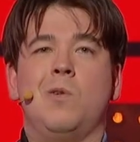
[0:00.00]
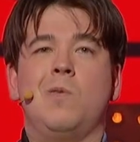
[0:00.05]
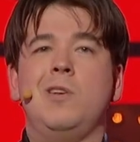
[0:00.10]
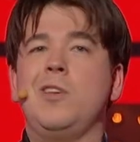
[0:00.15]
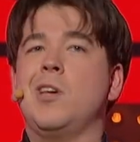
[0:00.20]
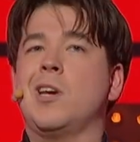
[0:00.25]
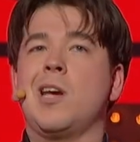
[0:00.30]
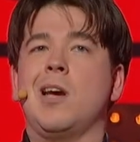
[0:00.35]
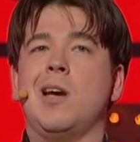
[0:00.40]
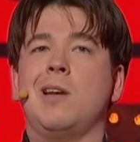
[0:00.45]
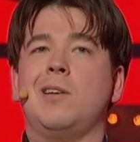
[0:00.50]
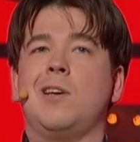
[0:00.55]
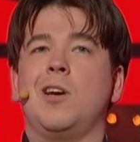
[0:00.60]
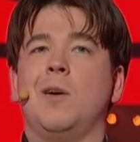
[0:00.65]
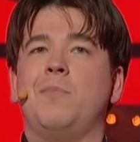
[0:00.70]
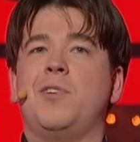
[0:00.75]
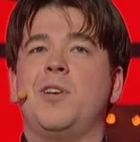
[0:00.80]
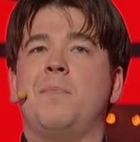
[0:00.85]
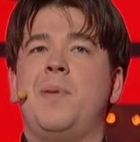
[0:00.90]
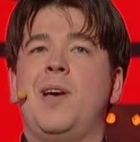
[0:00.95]
Don't, you can't
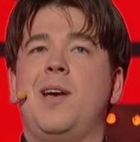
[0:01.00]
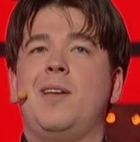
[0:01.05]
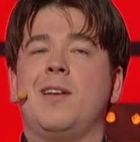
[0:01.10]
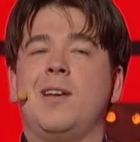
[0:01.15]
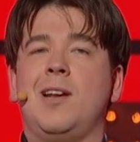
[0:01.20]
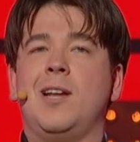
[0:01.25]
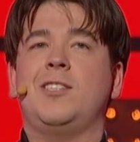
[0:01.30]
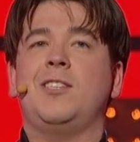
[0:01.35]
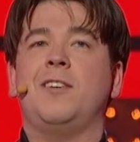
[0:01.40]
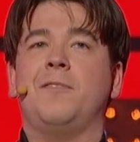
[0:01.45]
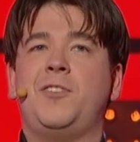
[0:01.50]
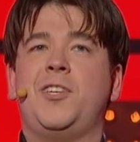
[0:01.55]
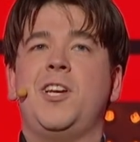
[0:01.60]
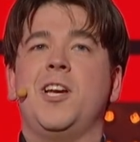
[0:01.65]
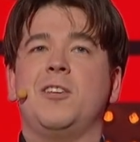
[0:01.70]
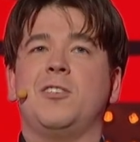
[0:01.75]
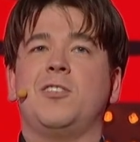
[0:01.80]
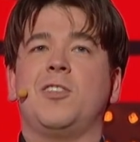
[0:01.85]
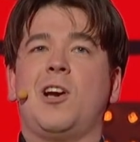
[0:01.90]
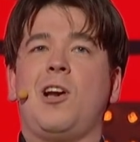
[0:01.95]
come to bed unless you've
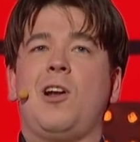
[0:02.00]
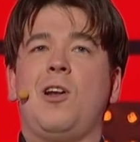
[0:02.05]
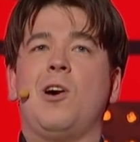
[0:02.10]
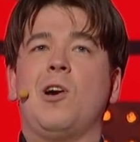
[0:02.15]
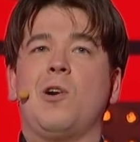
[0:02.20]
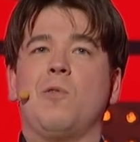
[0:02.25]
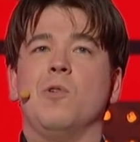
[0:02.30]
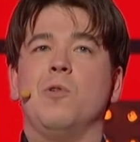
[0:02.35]
changed the clock,